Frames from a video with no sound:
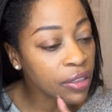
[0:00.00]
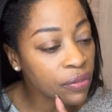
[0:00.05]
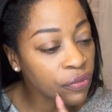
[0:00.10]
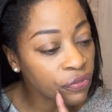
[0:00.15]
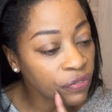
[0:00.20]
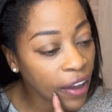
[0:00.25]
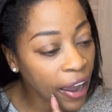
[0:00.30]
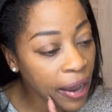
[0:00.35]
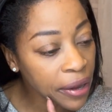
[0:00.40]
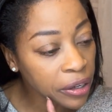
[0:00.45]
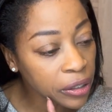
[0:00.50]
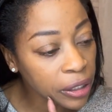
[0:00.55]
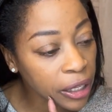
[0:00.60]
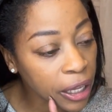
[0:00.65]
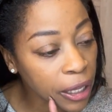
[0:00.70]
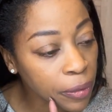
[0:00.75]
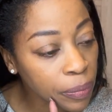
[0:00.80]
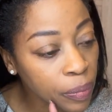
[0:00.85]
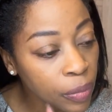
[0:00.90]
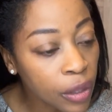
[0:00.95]
then
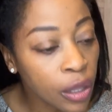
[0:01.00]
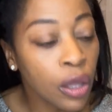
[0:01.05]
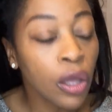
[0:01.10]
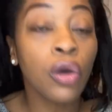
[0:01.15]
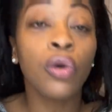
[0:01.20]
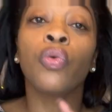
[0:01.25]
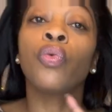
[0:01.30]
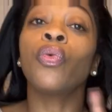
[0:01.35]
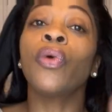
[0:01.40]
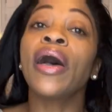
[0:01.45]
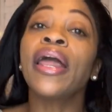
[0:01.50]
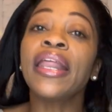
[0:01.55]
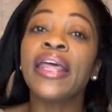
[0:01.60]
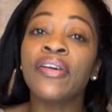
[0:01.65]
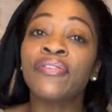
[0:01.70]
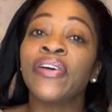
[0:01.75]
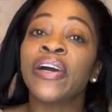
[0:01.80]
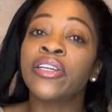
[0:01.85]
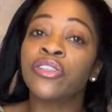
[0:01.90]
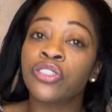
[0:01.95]
finally, what
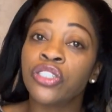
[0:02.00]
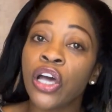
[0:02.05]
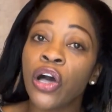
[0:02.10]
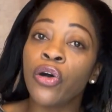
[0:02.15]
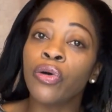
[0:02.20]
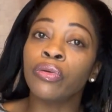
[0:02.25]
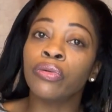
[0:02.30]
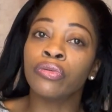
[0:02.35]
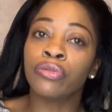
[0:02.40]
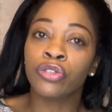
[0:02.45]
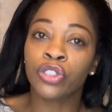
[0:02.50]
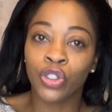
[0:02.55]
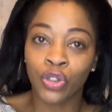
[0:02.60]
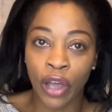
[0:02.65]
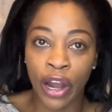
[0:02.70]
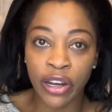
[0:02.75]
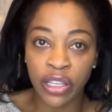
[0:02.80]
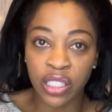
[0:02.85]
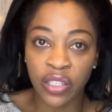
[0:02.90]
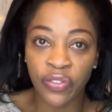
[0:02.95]
if I don't
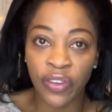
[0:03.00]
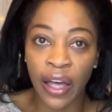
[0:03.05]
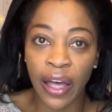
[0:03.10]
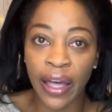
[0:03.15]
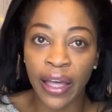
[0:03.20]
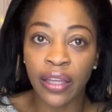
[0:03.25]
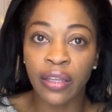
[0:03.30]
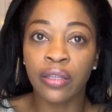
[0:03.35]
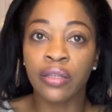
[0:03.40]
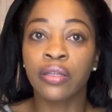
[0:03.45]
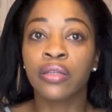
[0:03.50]
stratify